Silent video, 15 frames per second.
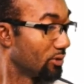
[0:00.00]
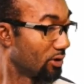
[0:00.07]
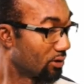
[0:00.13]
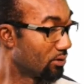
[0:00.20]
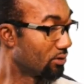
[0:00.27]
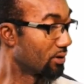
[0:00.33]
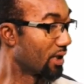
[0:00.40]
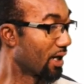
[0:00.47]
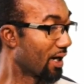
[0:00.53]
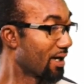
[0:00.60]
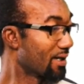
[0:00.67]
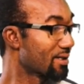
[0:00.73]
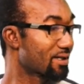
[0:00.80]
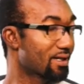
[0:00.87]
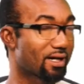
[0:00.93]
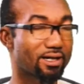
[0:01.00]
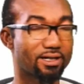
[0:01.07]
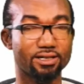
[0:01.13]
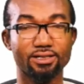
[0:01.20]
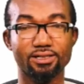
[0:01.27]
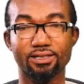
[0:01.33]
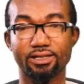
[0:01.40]
Good, the answer
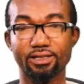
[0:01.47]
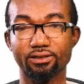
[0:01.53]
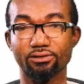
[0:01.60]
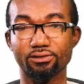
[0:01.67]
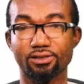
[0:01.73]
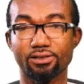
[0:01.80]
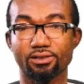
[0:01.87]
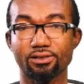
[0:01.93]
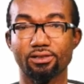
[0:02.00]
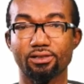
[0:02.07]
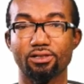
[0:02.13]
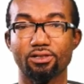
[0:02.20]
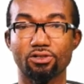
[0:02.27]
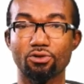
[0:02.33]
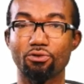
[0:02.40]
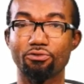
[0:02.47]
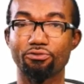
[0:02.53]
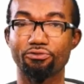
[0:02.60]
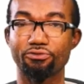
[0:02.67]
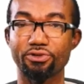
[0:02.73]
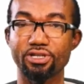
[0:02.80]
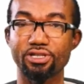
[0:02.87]
is gills. So
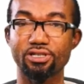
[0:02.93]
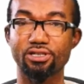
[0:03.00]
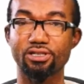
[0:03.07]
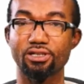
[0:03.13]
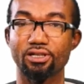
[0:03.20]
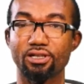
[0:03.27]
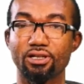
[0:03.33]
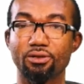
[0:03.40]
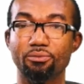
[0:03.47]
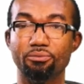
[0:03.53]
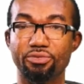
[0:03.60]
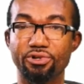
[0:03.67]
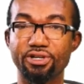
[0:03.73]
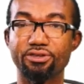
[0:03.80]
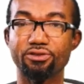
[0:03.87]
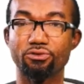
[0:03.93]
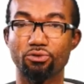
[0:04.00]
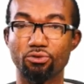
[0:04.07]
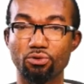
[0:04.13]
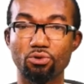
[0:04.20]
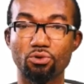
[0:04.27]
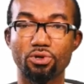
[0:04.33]
fish breathe
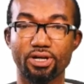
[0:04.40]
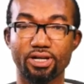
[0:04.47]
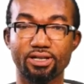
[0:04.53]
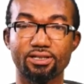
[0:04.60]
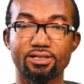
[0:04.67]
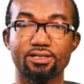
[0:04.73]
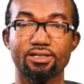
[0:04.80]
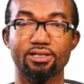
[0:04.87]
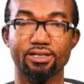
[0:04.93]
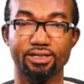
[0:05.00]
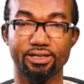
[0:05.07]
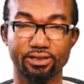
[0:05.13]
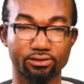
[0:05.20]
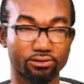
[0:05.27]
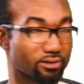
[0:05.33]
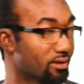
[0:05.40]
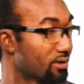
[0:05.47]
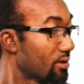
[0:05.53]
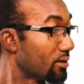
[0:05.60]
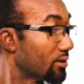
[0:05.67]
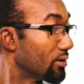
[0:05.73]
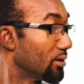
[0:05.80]
through its
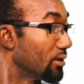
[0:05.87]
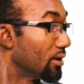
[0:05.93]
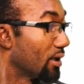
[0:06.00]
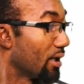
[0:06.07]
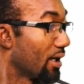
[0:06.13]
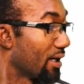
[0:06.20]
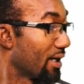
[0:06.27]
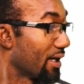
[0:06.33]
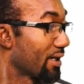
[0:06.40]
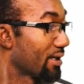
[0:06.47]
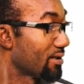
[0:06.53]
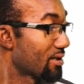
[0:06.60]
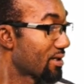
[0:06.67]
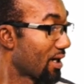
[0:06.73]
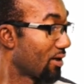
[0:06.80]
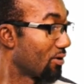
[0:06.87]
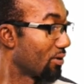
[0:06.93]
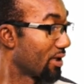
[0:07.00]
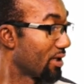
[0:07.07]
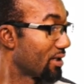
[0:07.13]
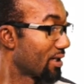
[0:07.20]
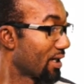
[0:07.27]
gills. And the gills are
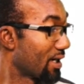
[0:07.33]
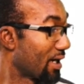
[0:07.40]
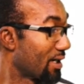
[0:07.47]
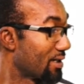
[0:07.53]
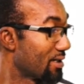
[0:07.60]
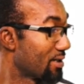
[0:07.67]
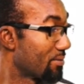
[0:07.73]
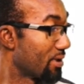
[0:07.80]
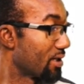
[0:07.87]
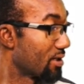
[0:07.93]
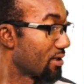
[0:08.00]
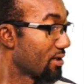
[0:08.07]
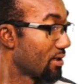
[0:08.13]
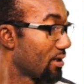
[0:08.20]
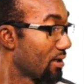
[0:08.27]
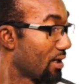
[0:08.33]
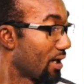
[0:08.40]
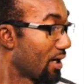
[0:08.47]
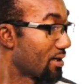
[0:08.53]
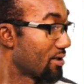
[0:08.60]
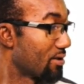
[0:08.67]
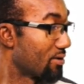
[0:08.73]
located at this place.
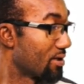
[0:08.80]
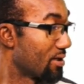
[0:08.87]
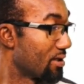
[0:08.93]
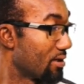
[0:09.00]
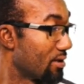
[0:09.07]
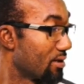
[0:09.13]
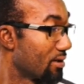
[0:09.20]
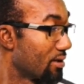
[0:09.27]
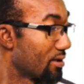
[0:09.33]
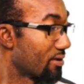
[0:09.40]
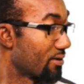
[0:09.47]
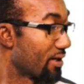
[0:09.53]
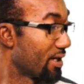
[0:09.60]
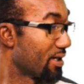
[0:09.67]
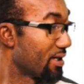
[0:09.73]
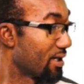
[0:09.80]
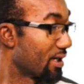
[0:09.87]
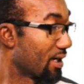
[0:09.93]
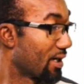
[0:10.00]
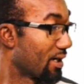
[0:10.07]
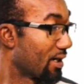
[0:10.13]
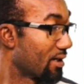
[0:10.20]
As you see, it's red in
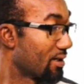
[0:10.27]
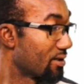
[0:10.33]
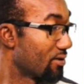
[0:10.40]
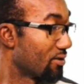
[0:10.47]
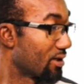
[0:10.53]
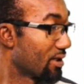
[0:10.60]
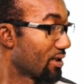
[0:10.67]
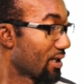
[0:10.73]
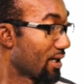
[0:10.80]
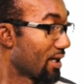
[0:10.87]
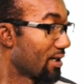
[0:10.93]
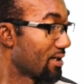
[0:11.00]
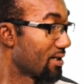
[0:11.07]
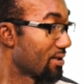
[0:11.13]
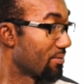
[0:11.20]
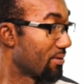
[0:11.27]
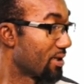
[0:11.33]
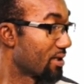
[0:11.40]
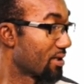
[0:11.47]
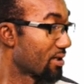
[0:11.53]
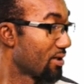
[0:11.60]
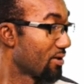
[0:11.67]
color. It's located at this
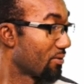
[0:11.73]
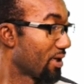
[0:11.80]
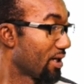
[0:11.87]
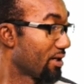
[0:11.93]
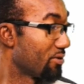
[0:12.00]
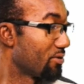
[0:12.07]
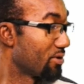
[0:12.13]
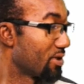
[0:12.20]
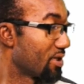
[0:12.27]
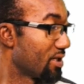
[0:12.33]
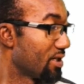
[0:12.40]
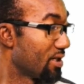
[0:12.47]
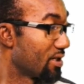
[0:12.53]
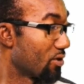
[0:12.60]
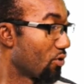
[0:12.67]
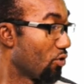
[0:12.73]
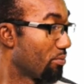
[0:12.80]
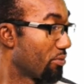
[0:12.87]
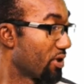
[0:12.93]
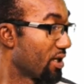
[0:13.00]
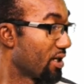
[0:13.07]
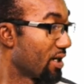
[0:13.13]
place where you see it
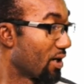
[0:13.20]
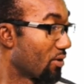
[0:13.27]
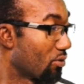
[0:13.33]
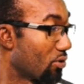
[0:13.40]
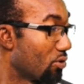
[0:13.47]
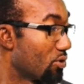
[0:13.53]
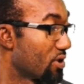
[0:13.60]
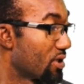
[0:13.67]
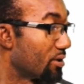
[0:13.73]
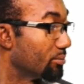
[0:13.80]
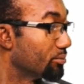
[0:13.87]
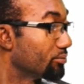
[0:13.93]
opening and closing.